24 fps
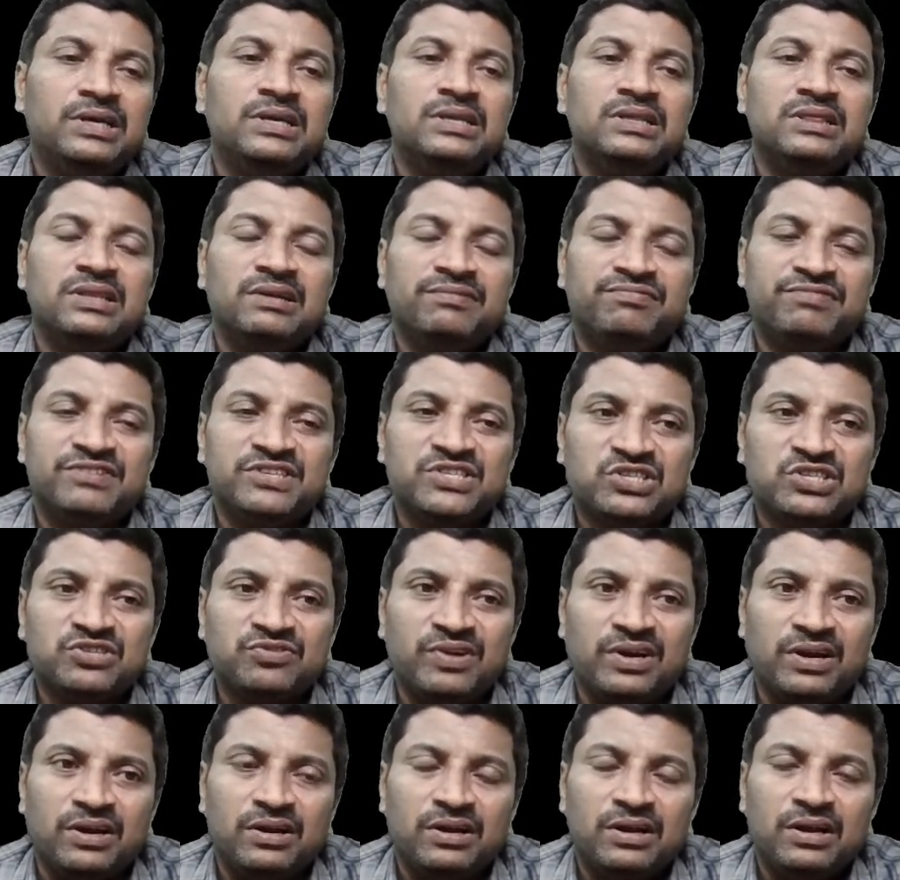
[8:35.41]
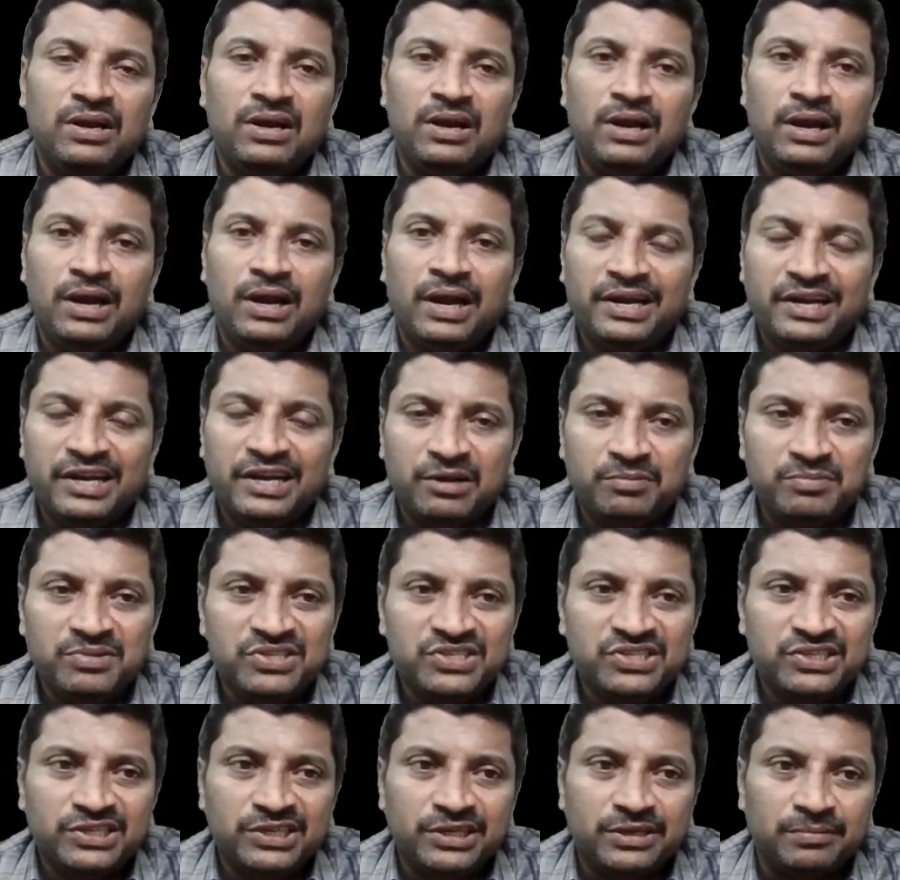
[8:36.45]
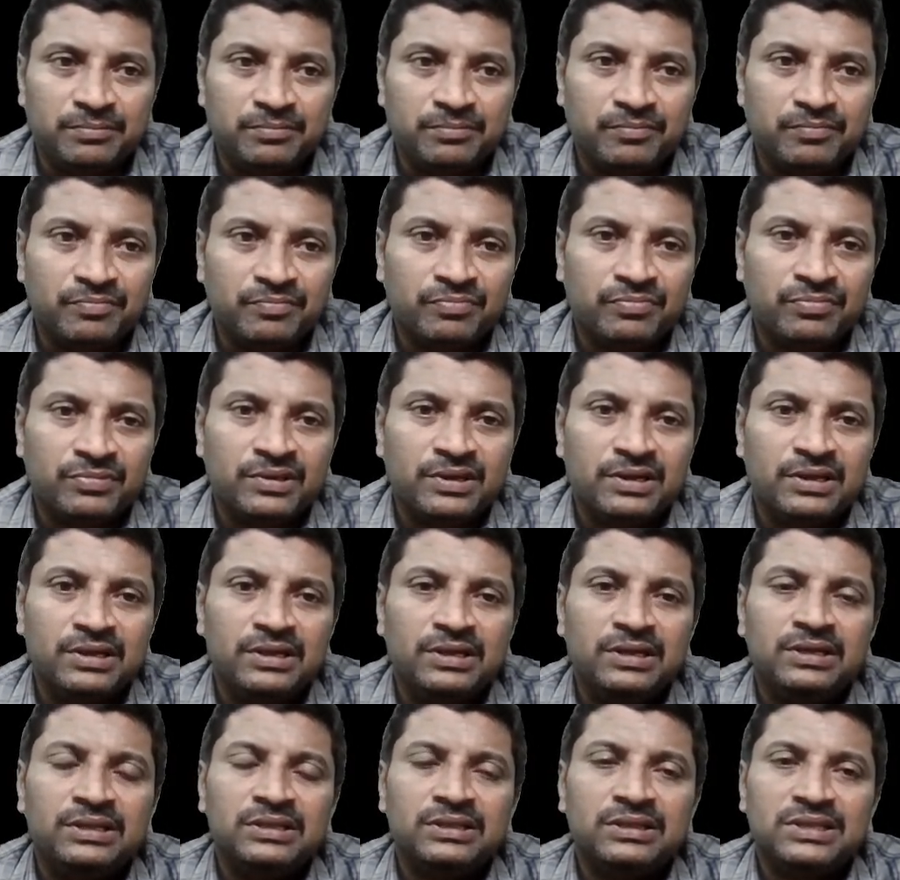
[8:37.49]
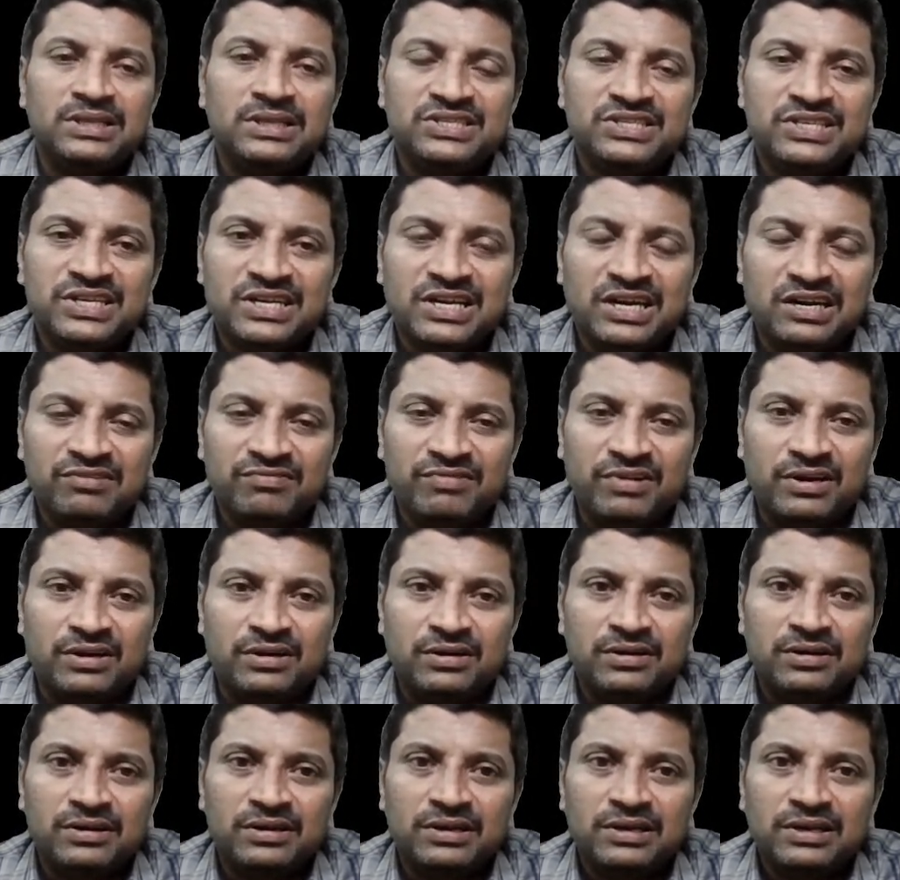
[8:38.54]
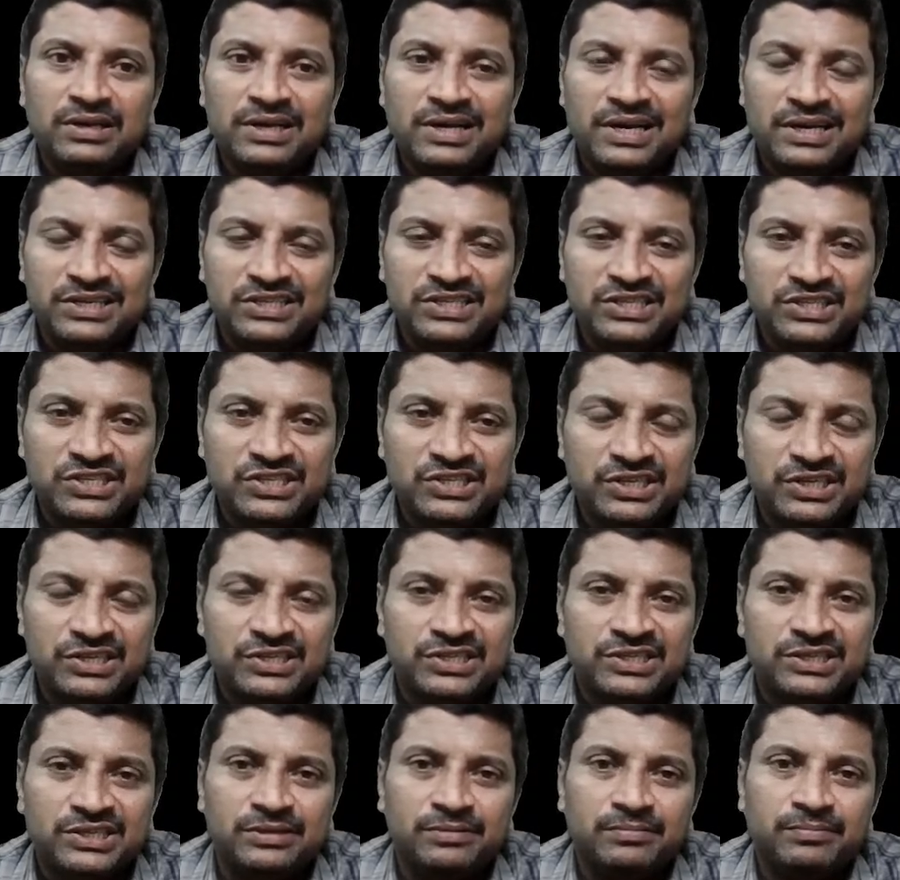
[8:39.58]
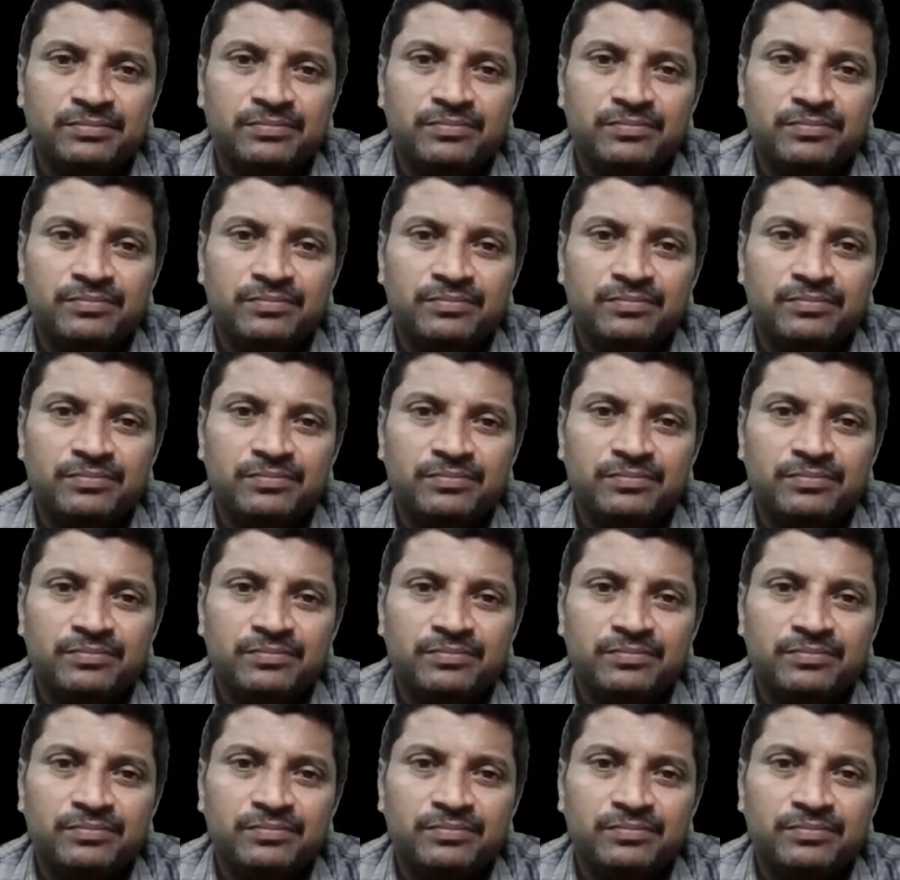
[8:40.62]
The first one, atomicity. The second one, consistency.